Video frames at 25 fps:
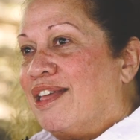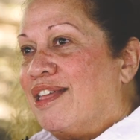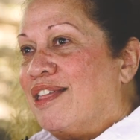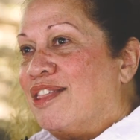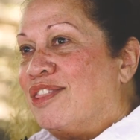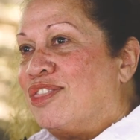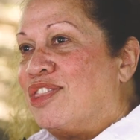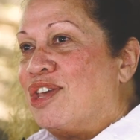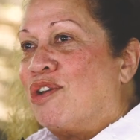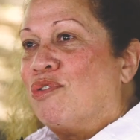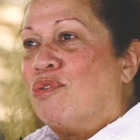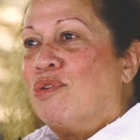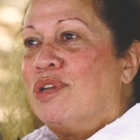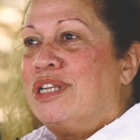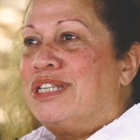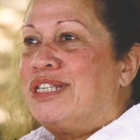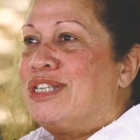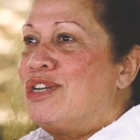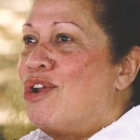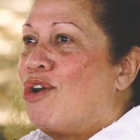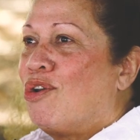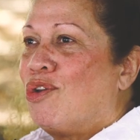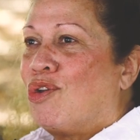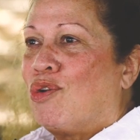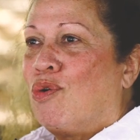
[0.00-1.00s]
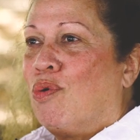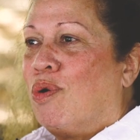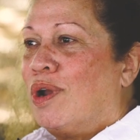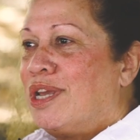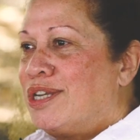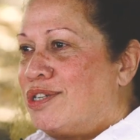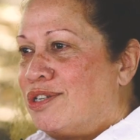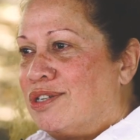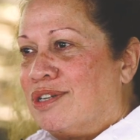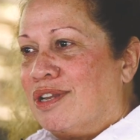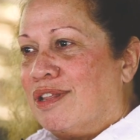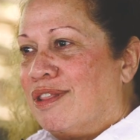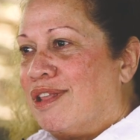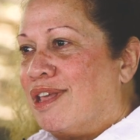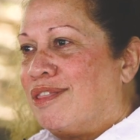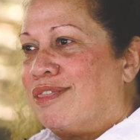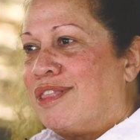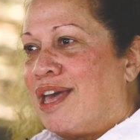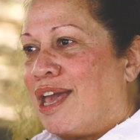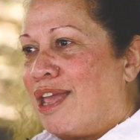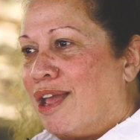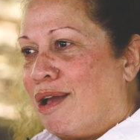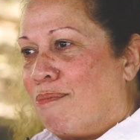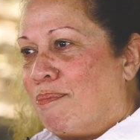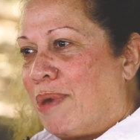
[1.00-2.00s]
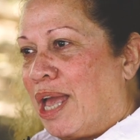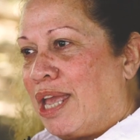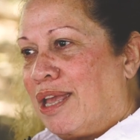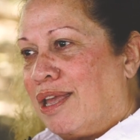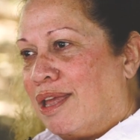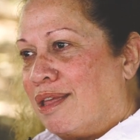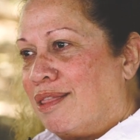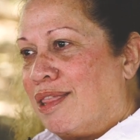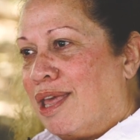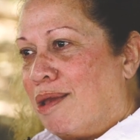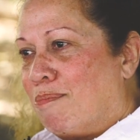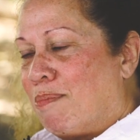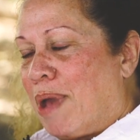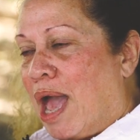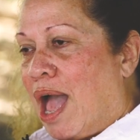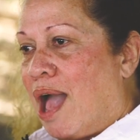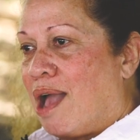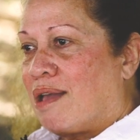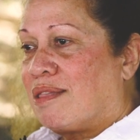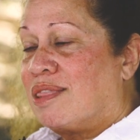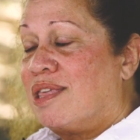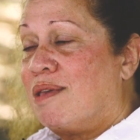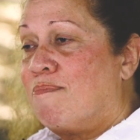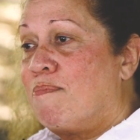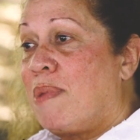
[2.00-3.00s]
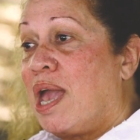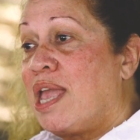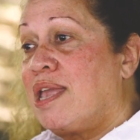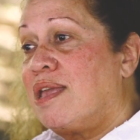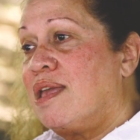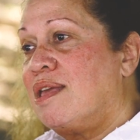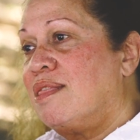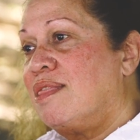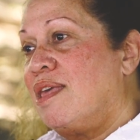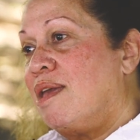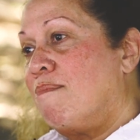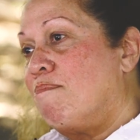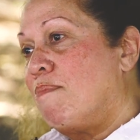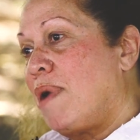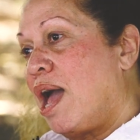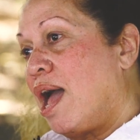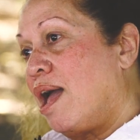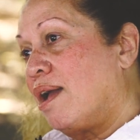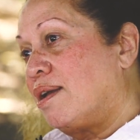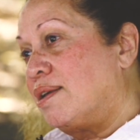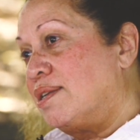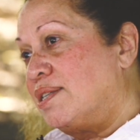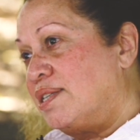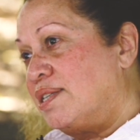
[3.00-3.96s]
There is no question that they are making their mark. They're making their mark as